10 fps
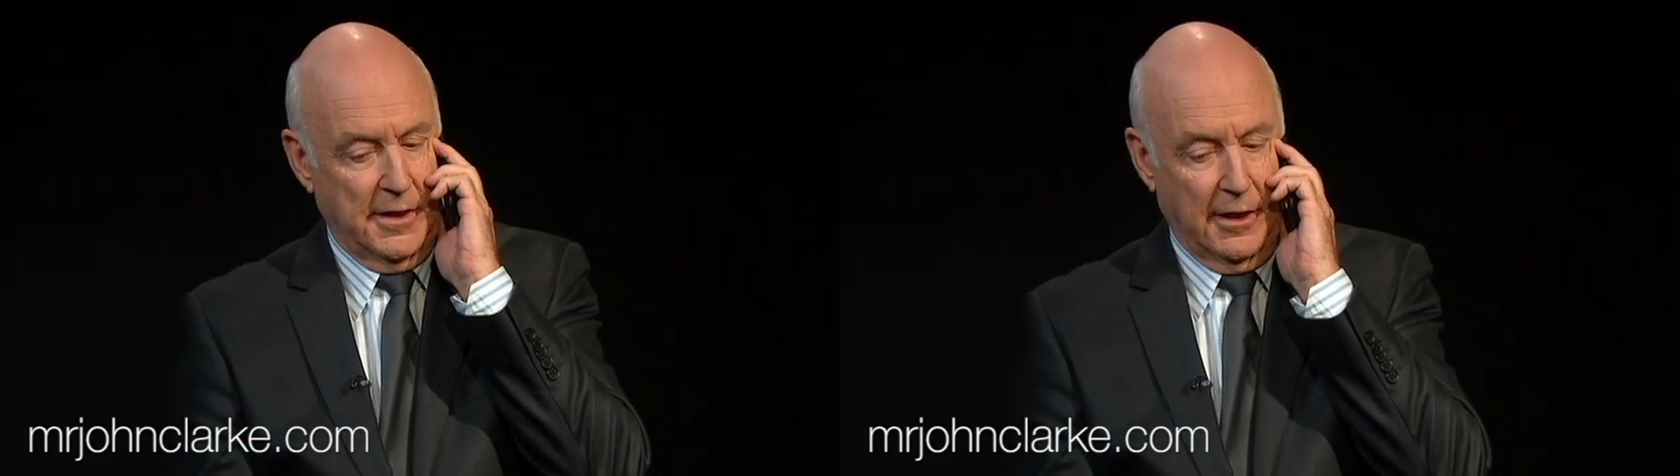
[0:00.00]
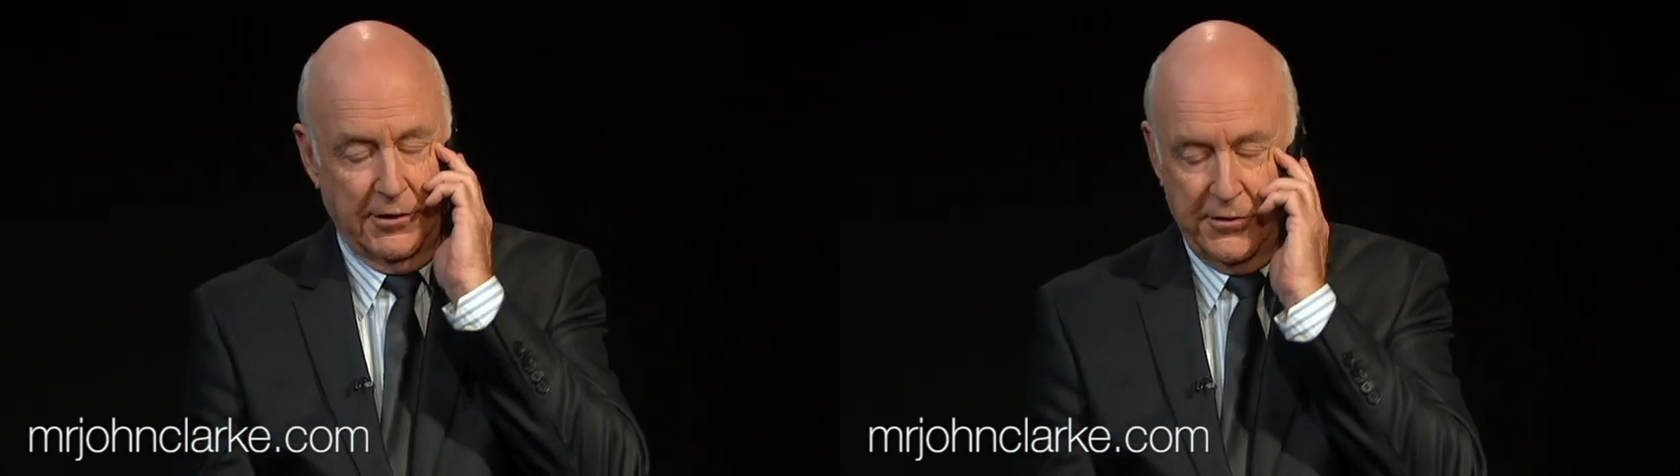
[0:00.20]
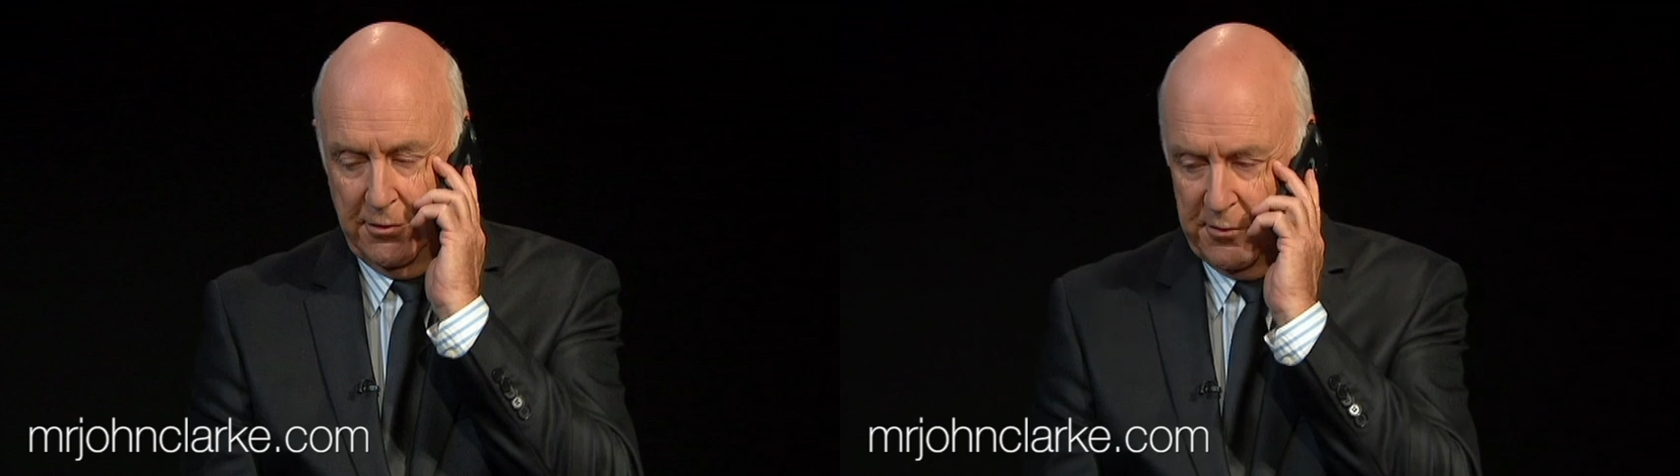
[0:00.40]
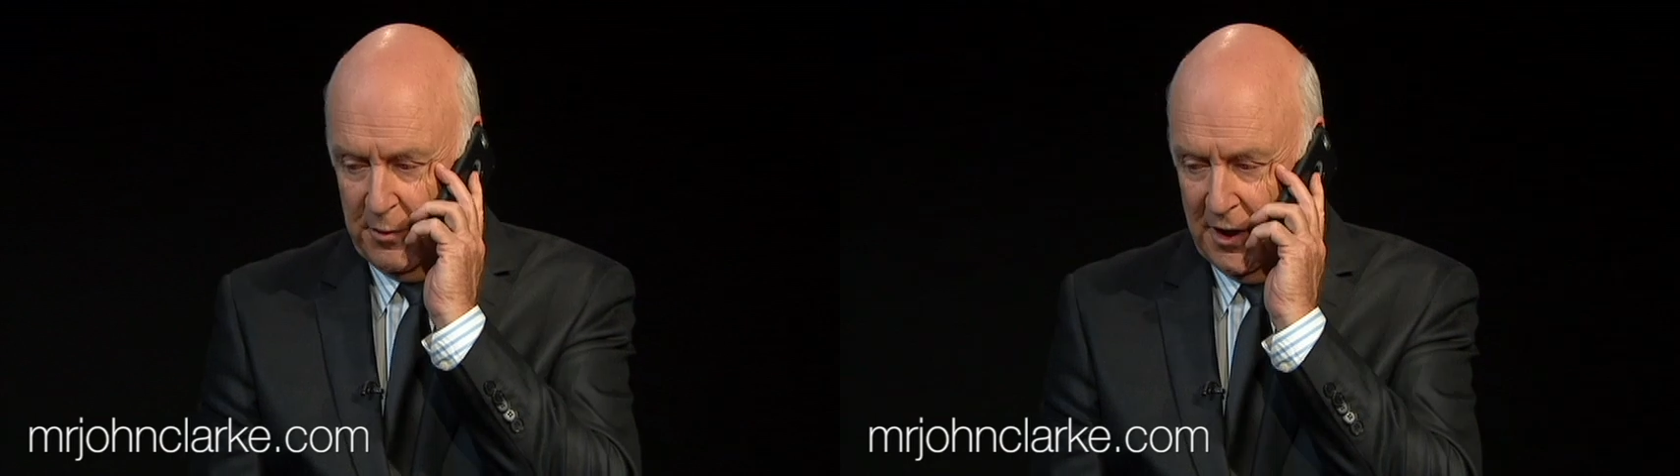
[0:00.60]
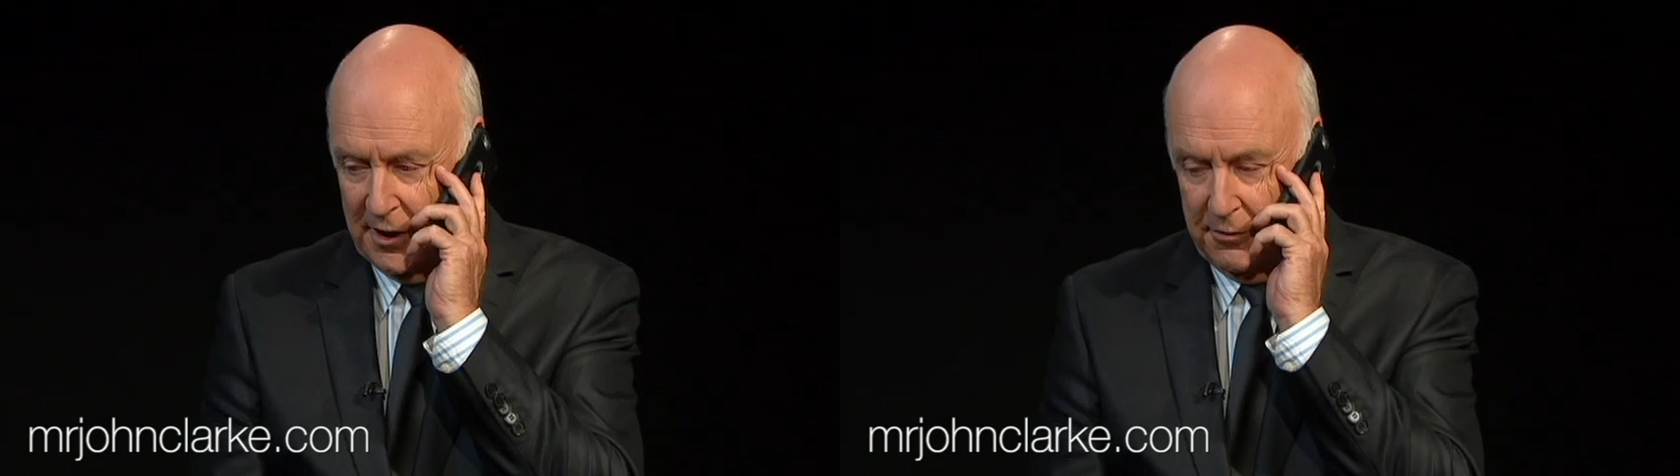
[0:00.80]
No, I saw him
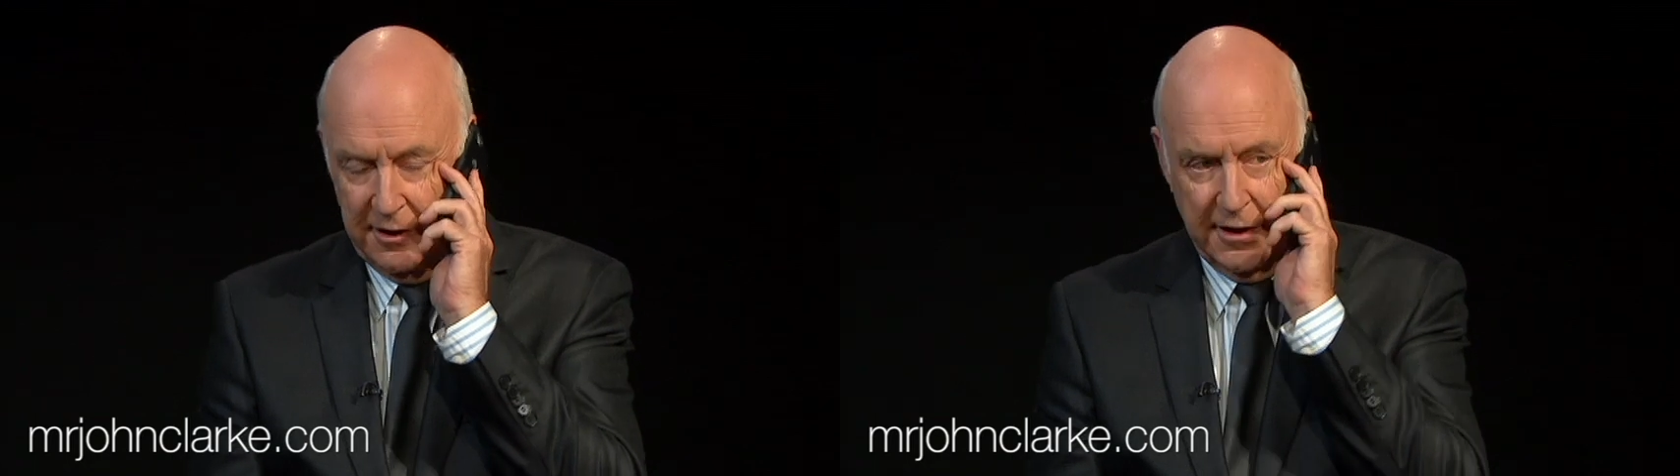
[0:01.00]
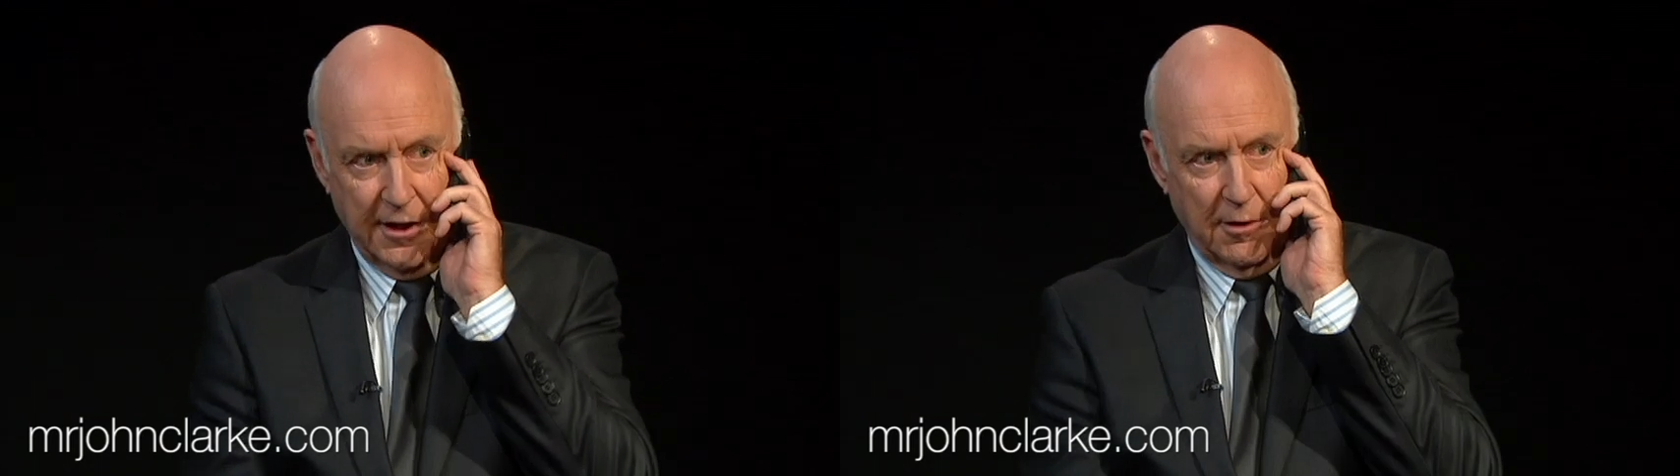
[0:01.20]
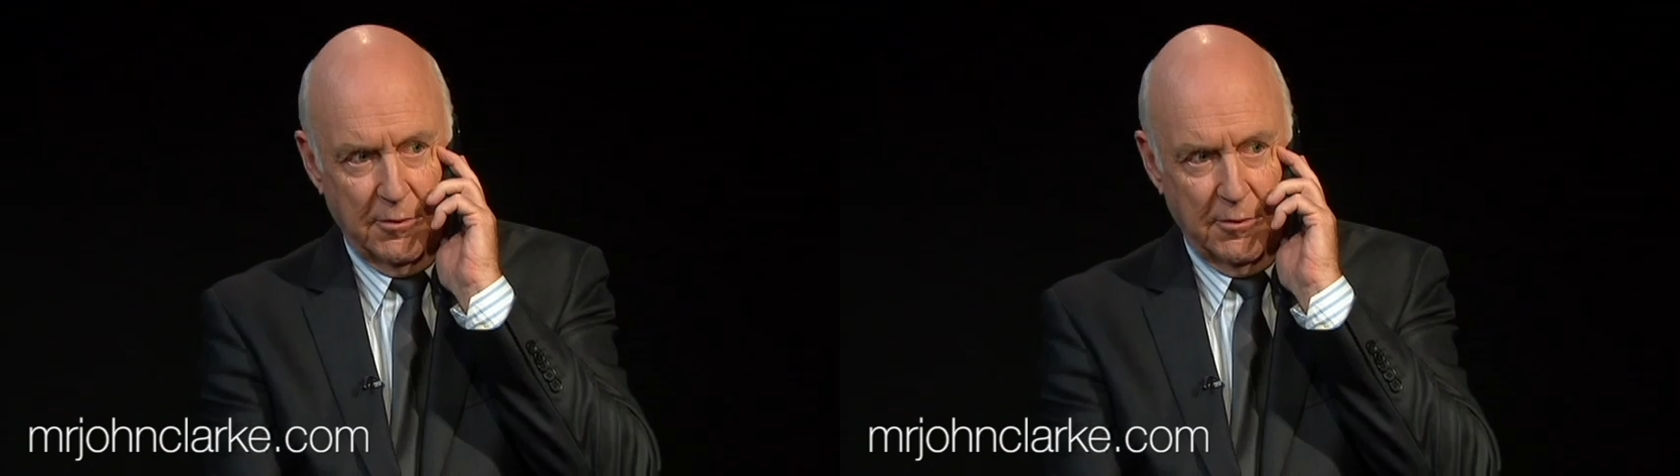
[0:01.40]
smiling a week ago,